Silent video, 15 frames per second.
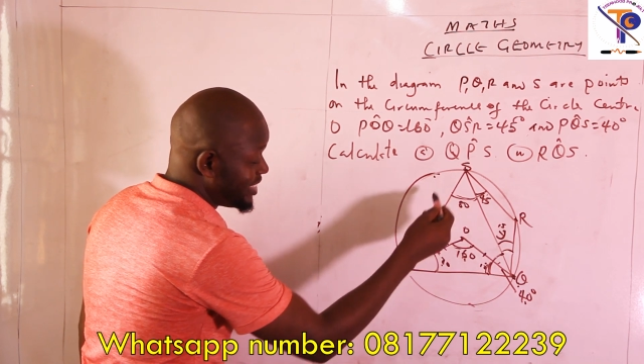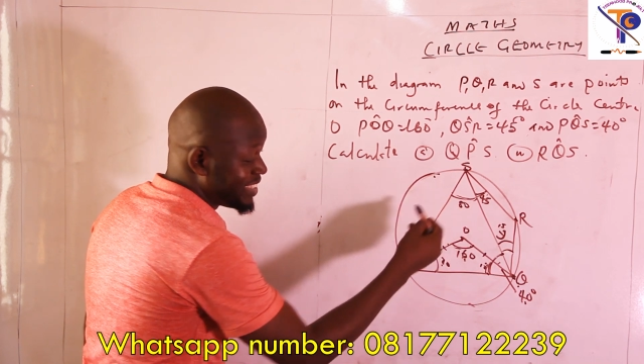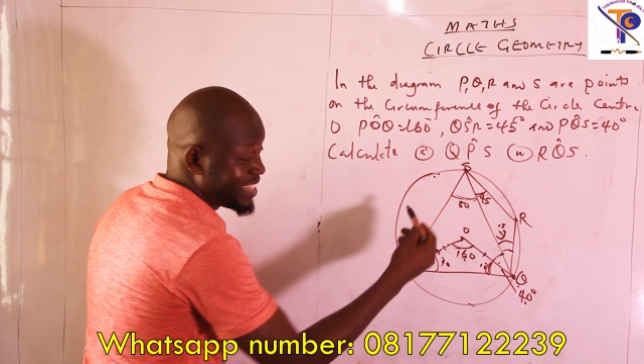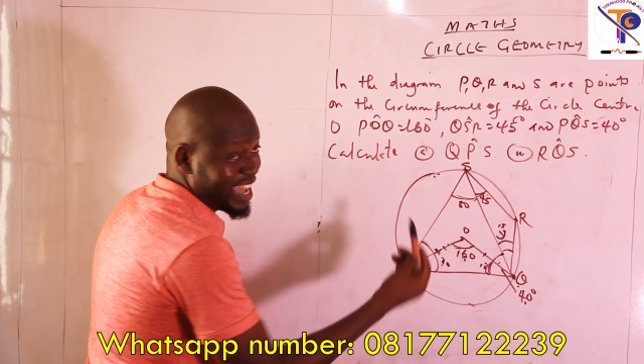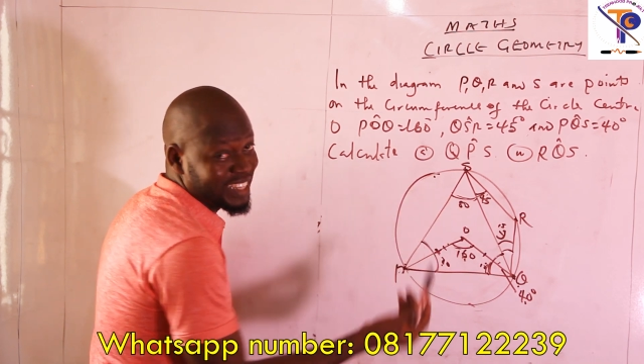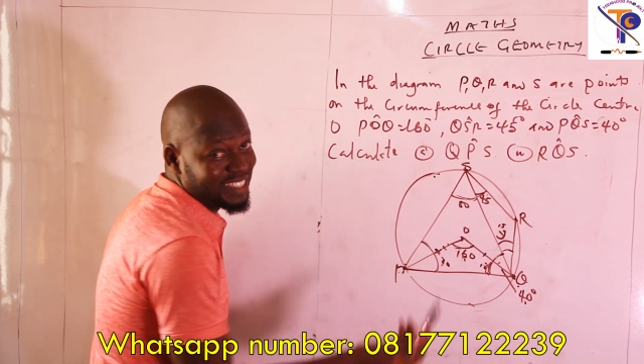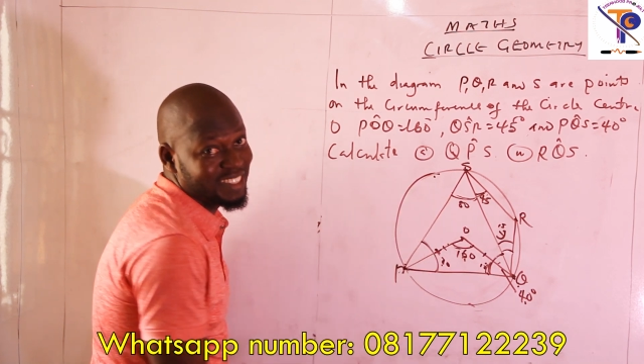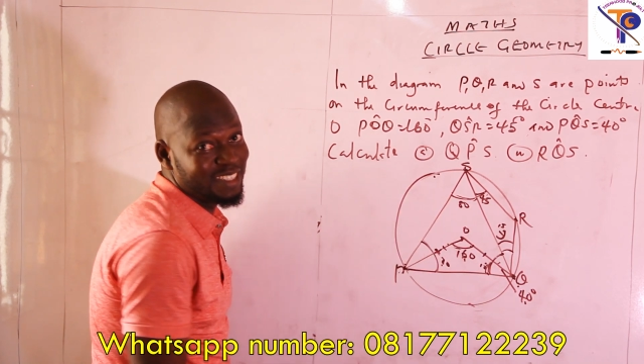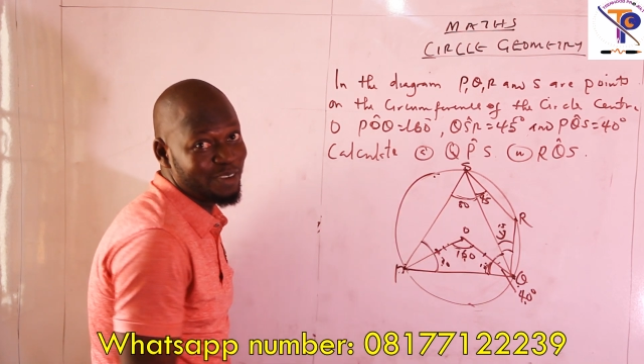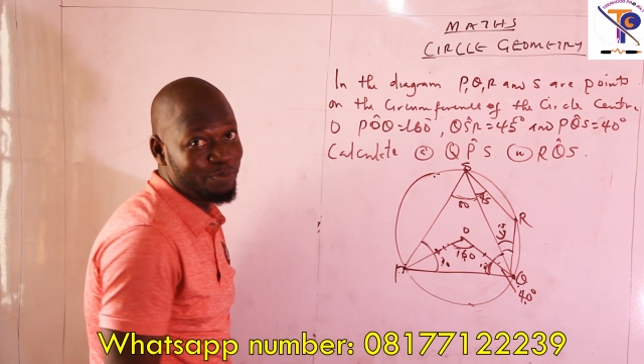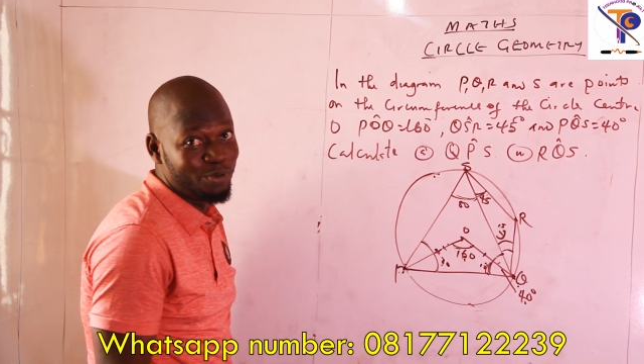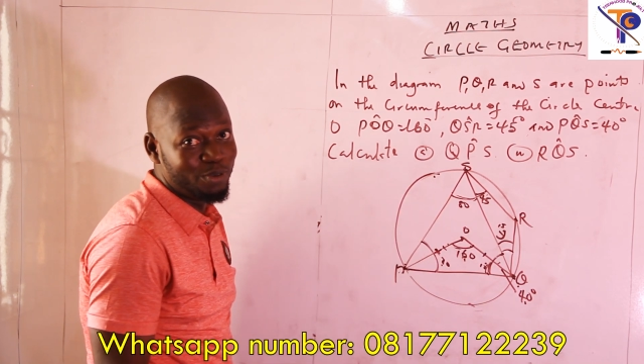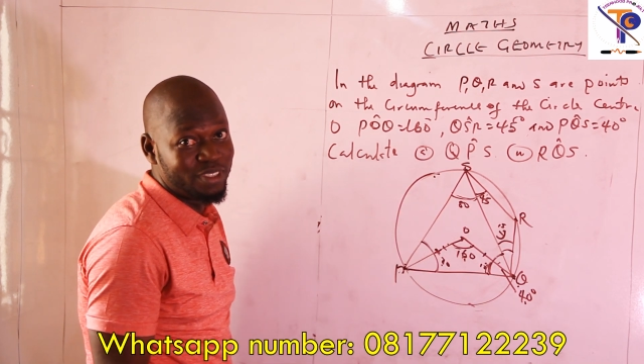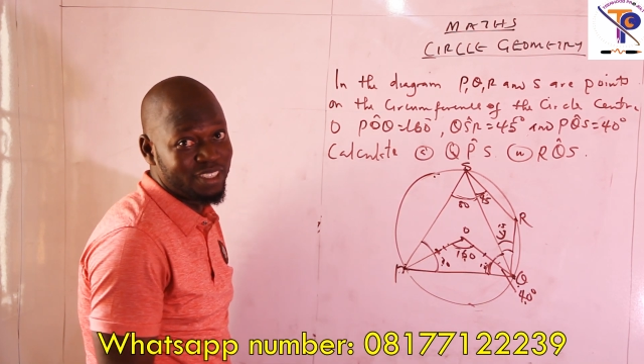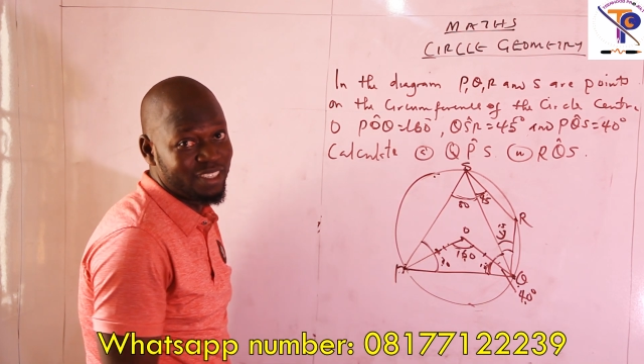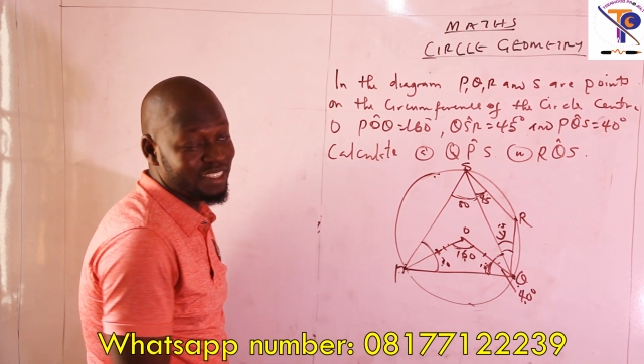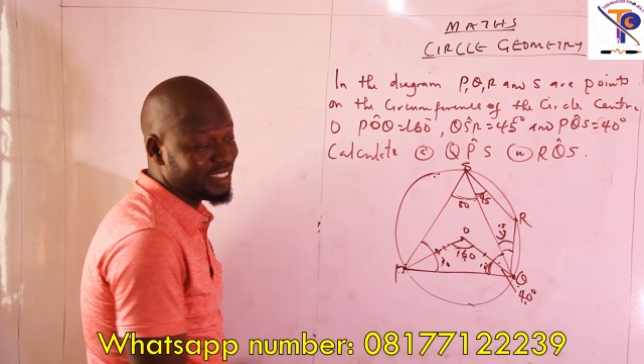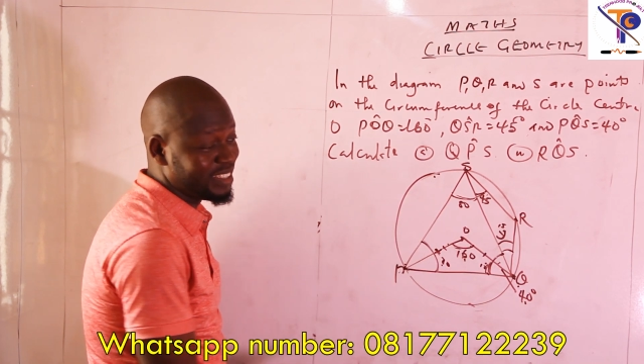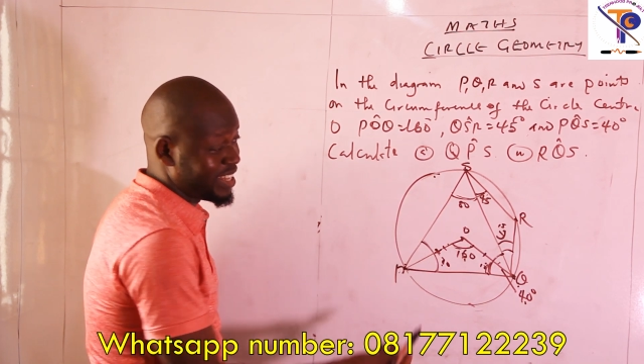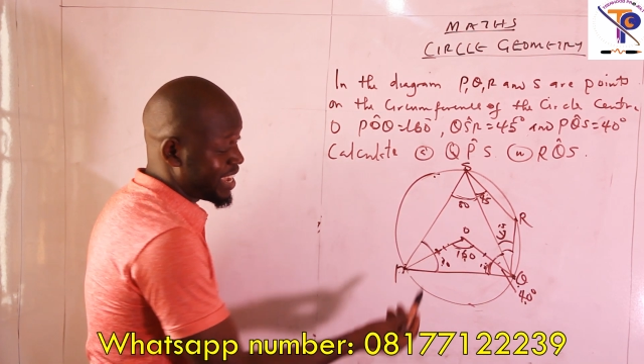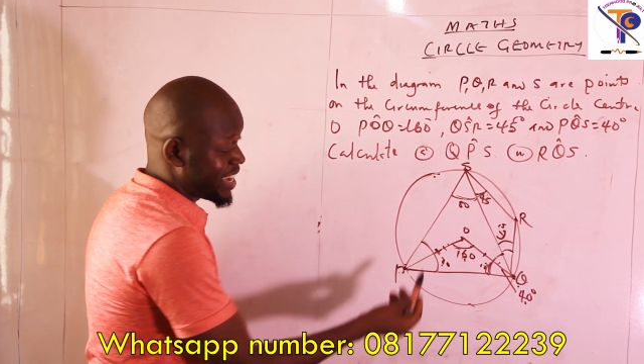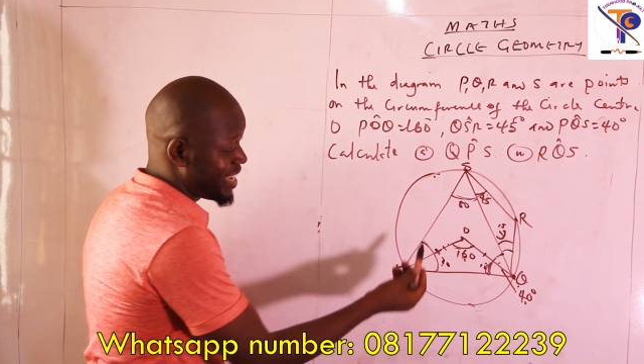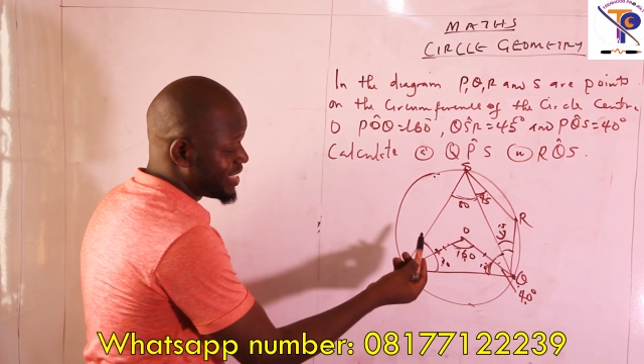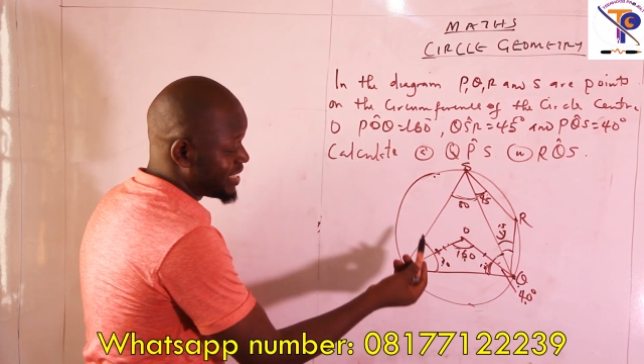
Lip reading: That's the beauty. Like I